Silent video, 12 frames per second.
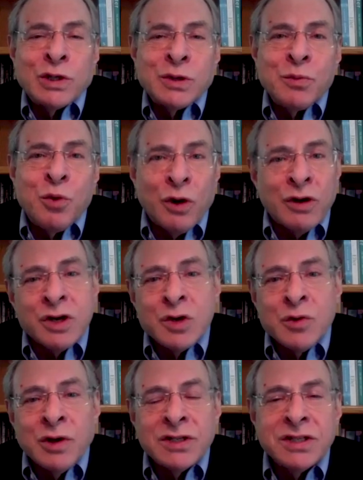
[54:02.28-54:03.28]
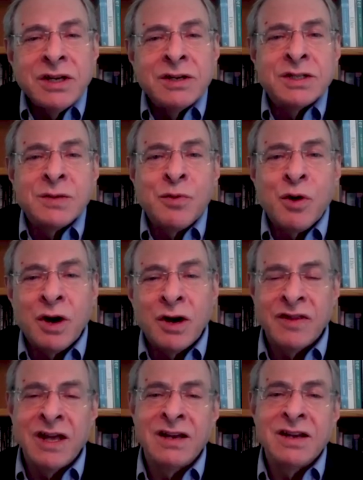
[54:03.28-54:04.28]
what's important to us is the
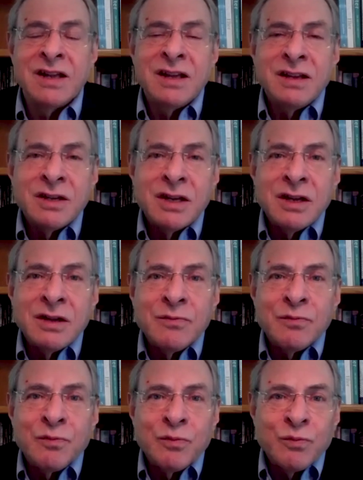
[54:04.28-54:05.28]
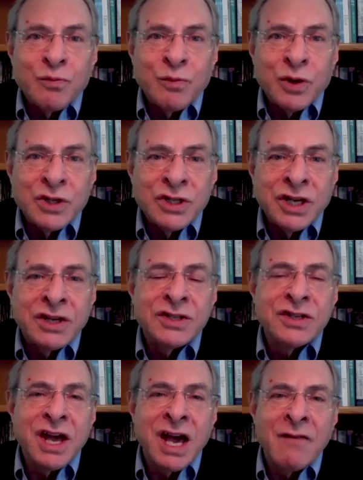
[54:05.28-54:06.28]
part that
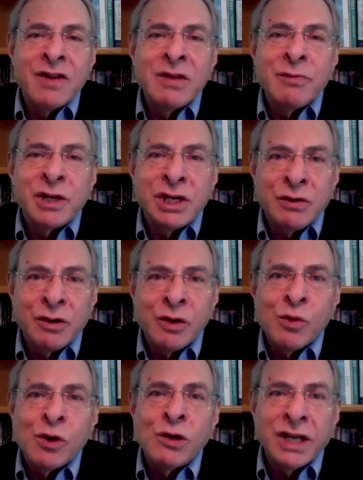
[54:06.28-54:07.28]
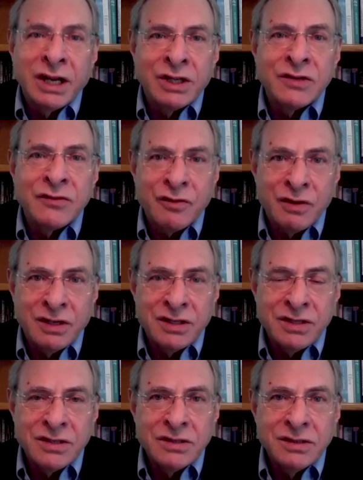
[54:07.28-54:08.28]
persists after the material world ends for
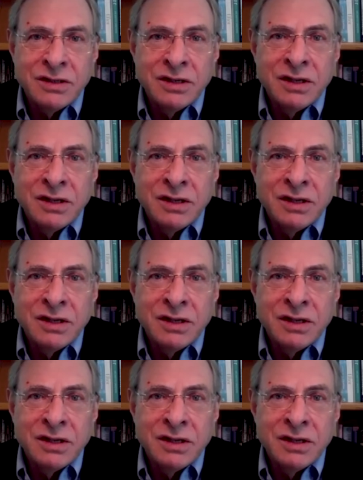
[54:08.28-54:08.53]
us.